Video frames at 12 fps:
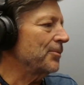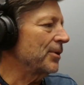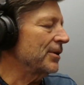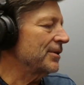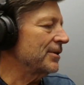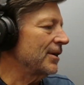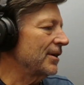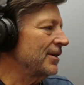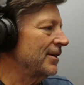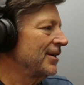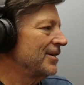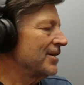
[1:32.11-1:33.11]
But
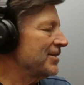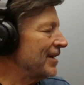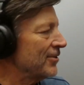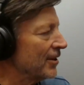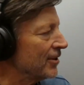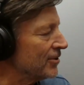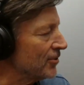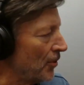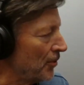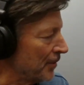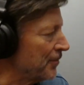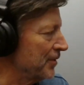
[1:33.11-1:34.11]
this sounds like this is a whole
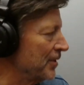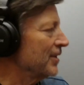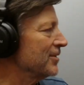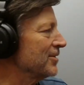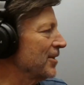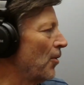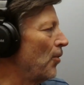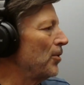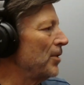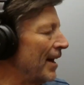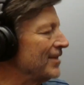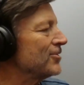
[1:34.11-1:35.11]
different thing. This is a whole
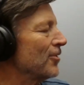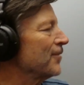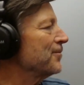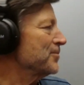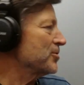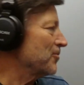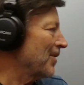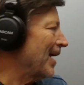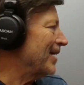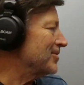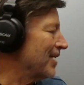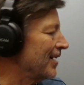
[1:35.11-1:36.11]
line started from
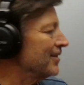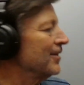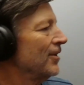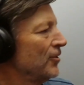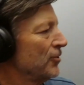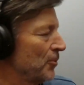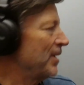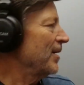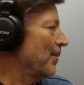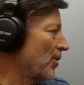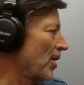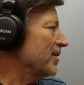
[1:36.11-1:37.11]
scratch, not tweaking a
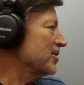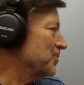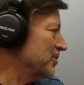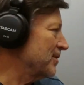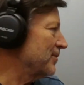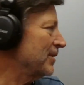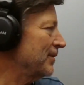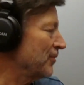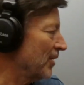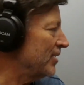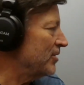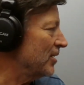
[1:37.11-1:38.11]
product specifically for
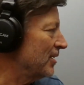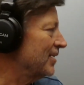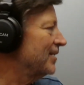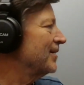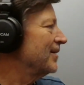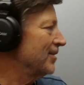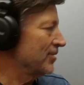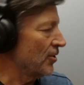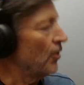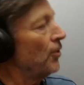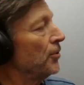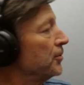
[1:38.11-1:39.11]
Asia. This is a
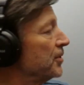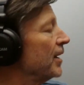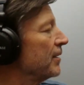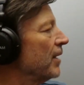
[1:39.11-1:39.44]
whole new thing, right?